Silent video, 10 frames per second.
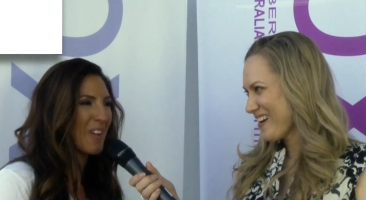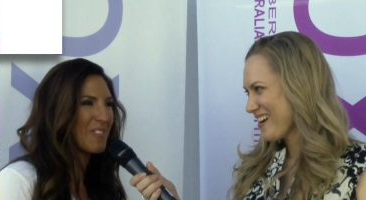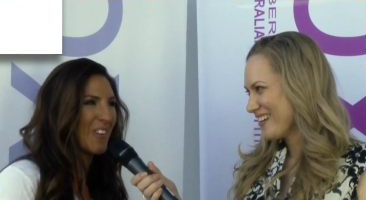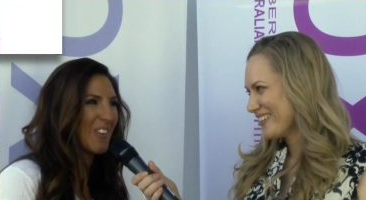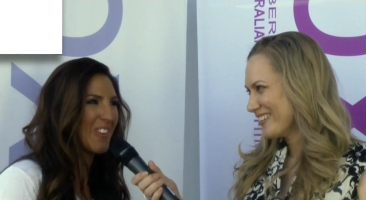Speaker 1: my
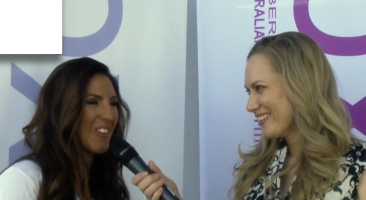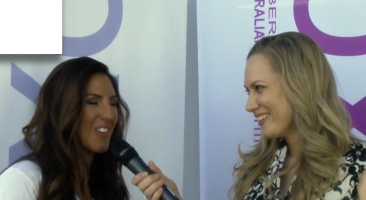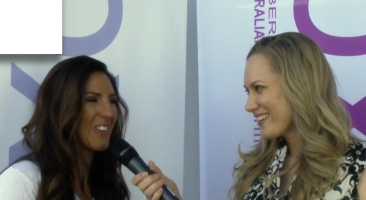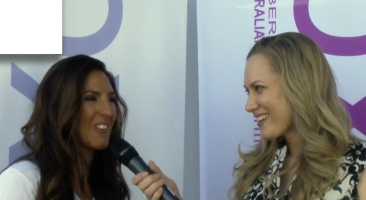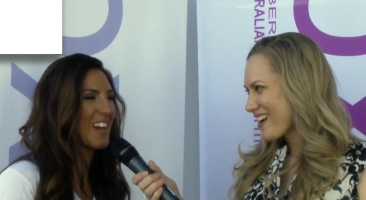
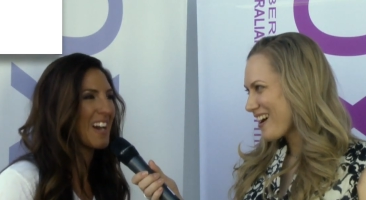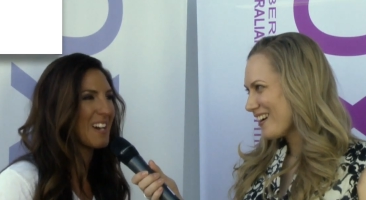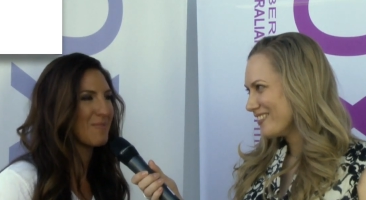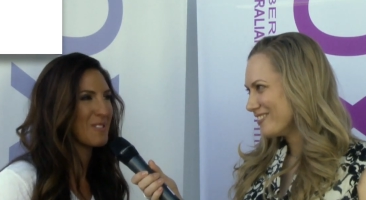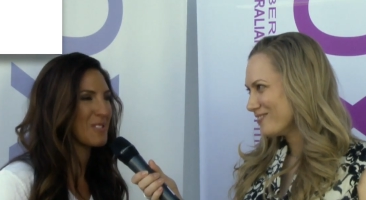photo.
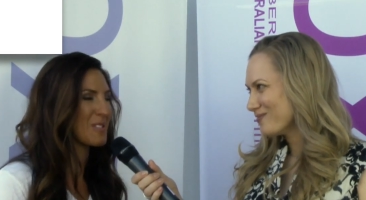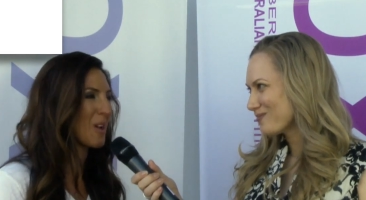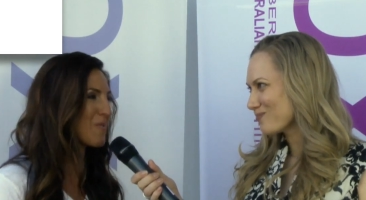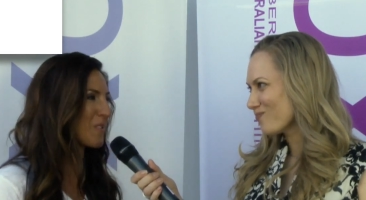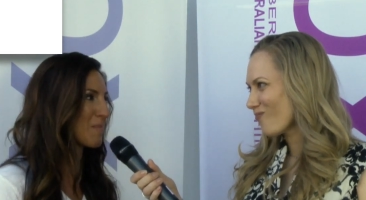Um, I just
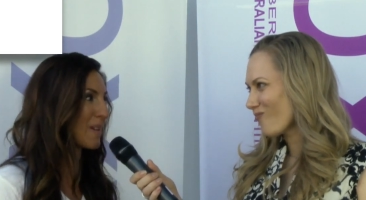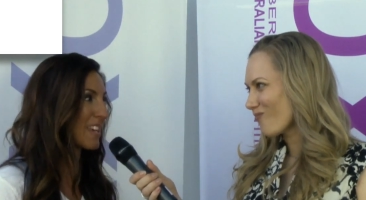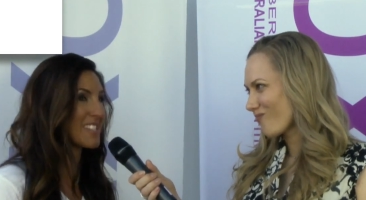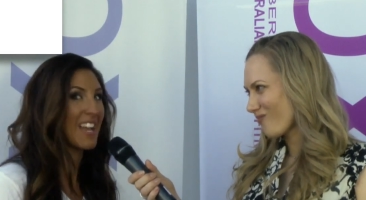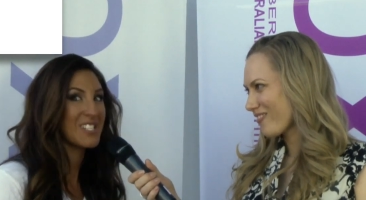hoped for the
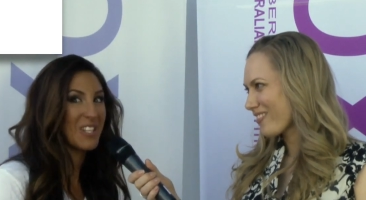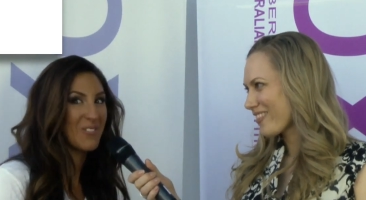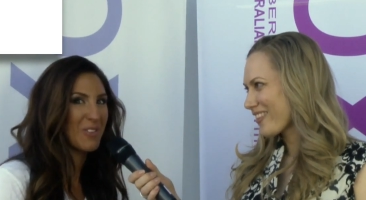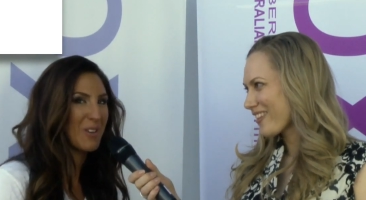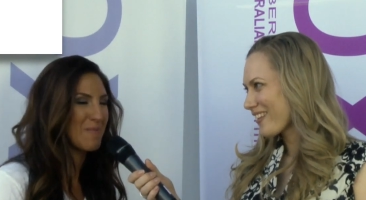best. I actually
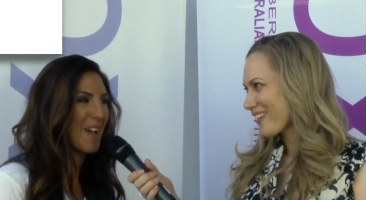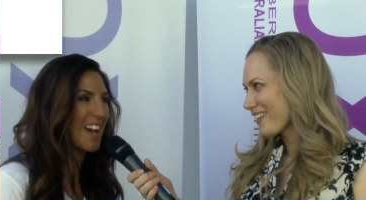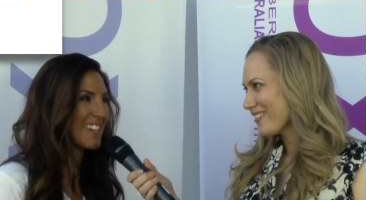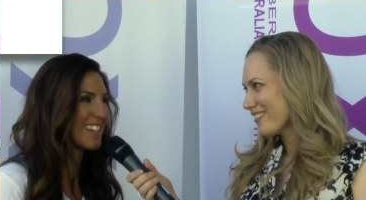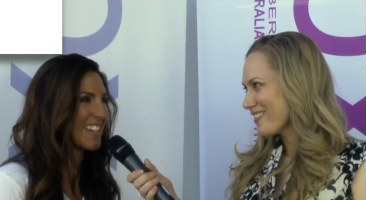forgot
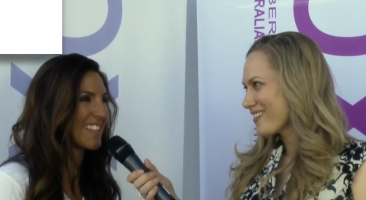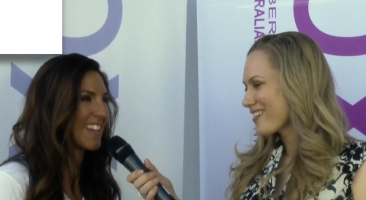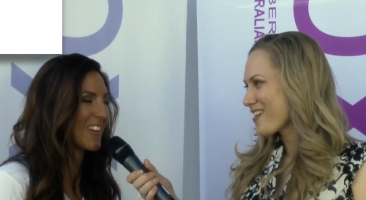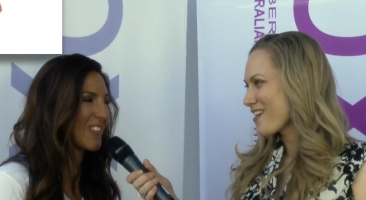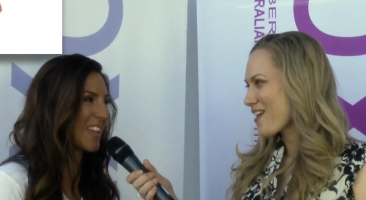about it, and
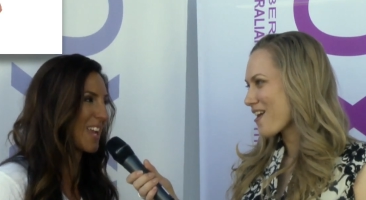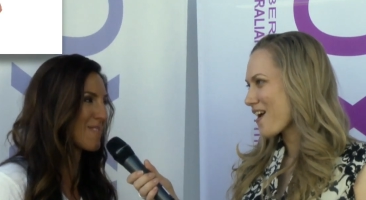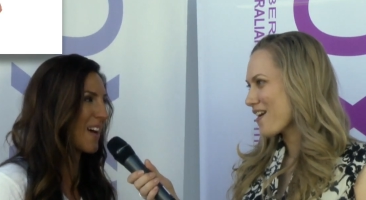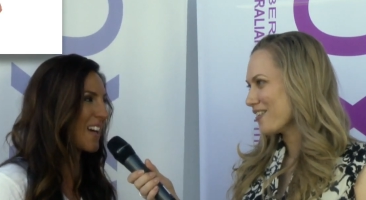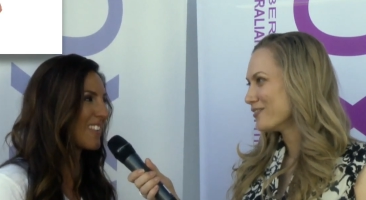then I got the
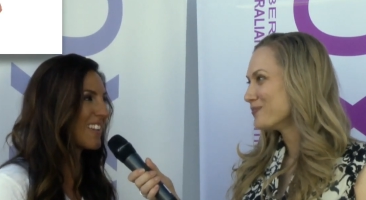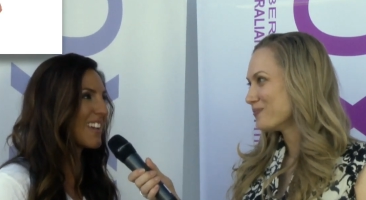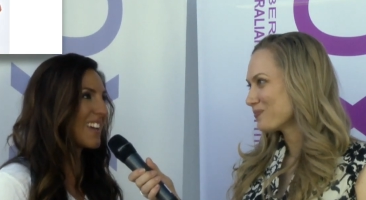email.